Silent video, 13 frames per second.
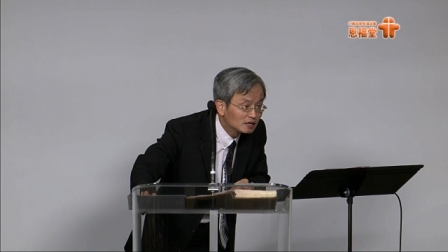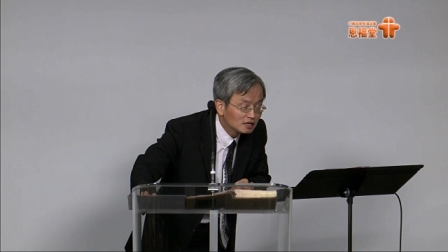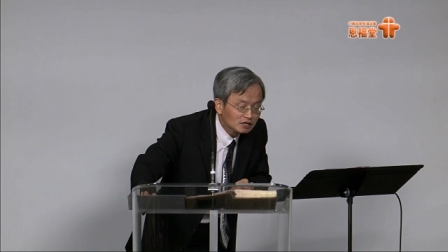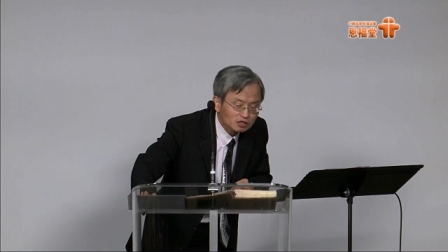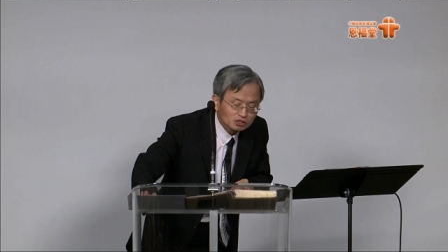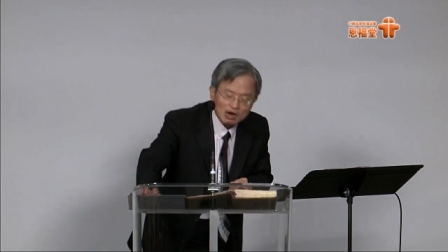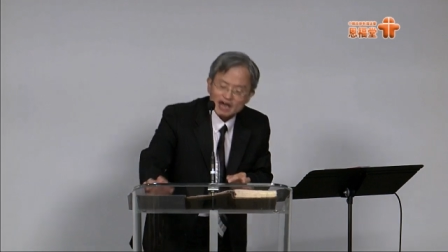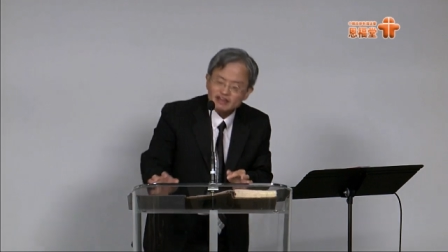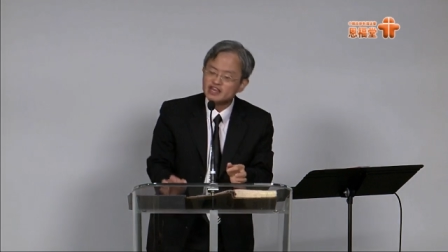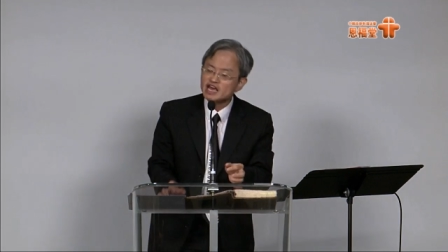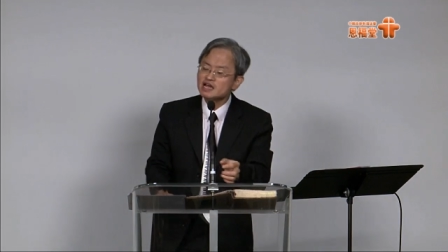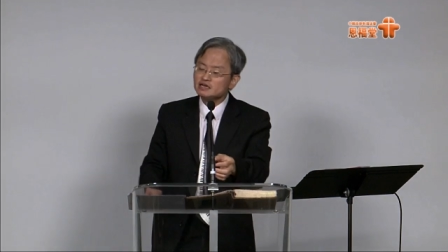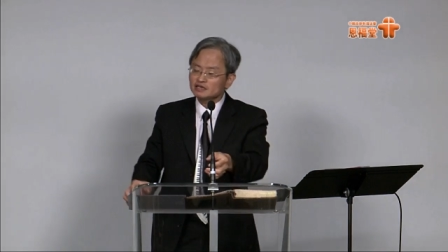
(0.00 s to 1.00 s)
So I
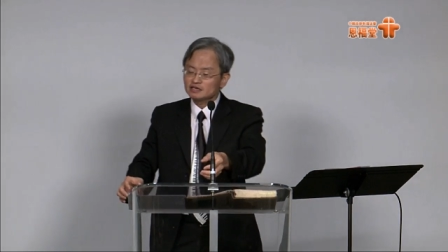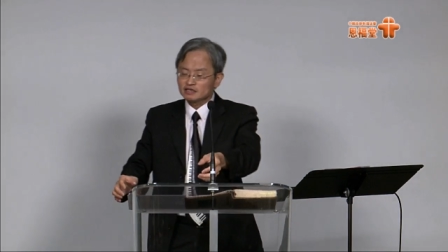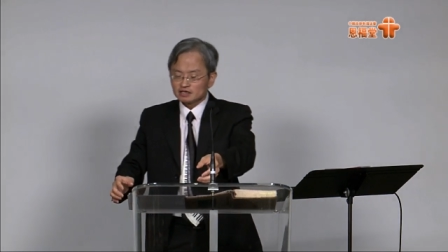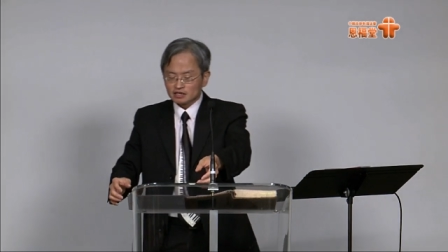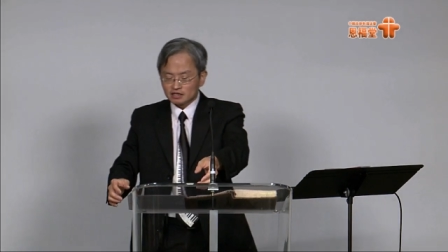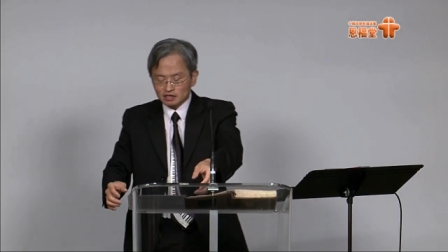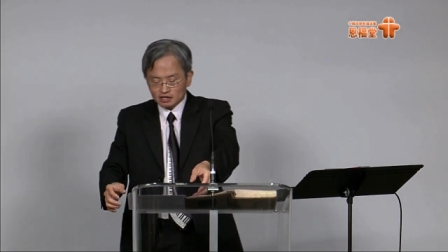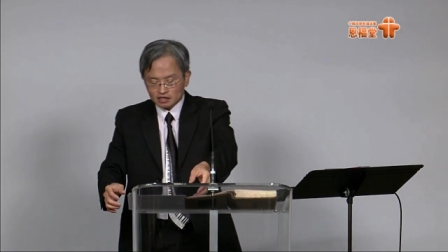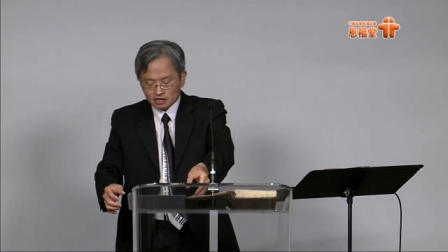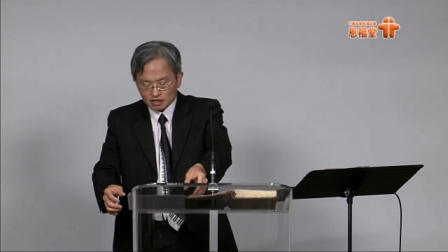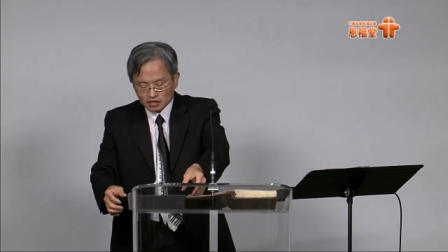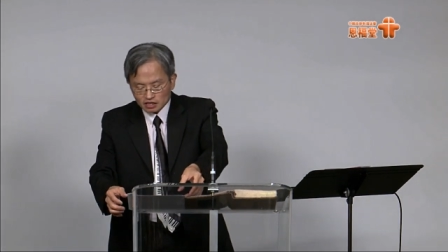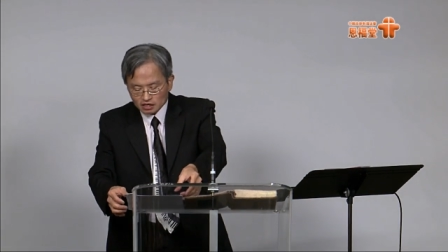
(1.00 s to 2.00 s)
think
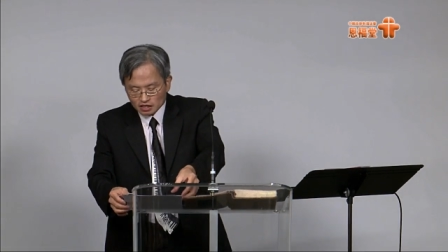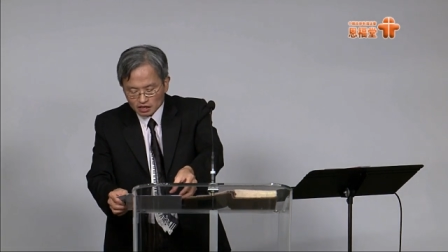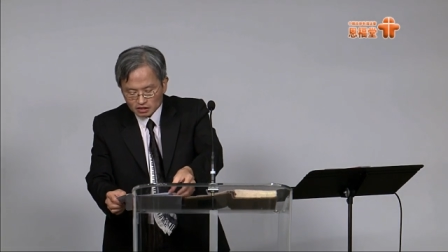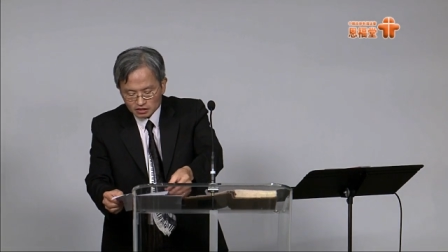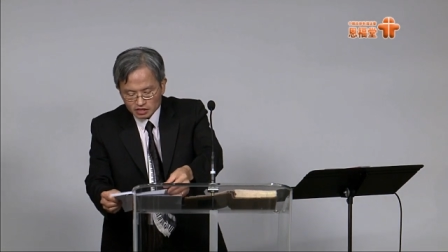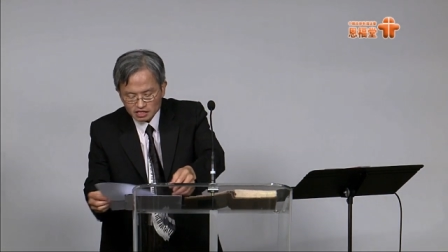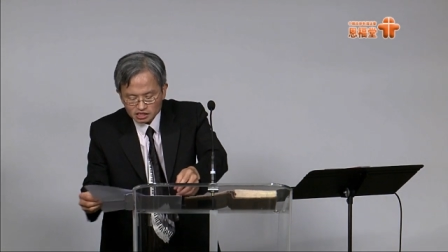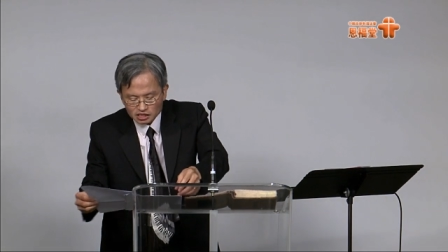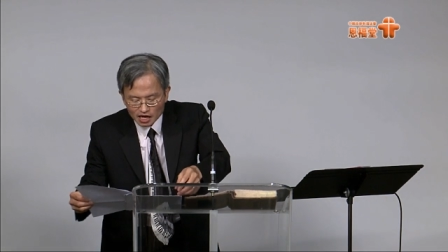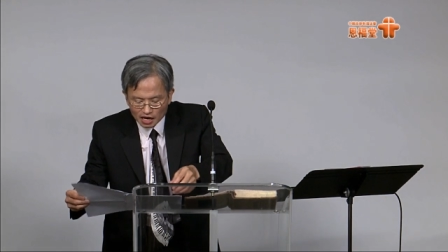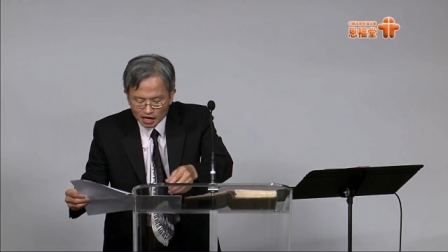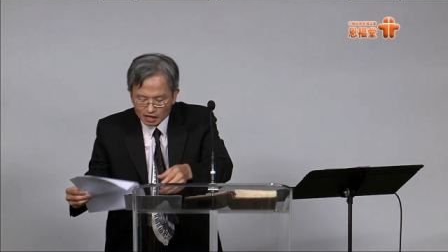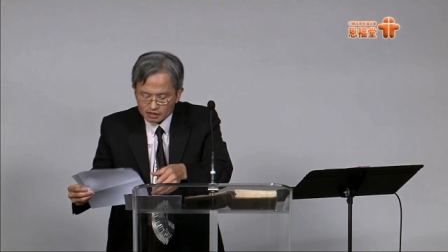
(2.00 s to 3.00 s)
this
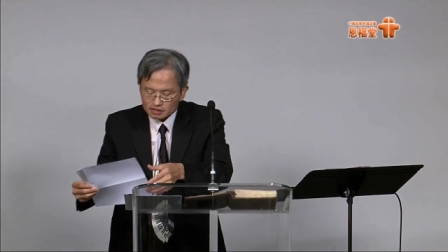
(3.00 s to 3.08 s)
uh,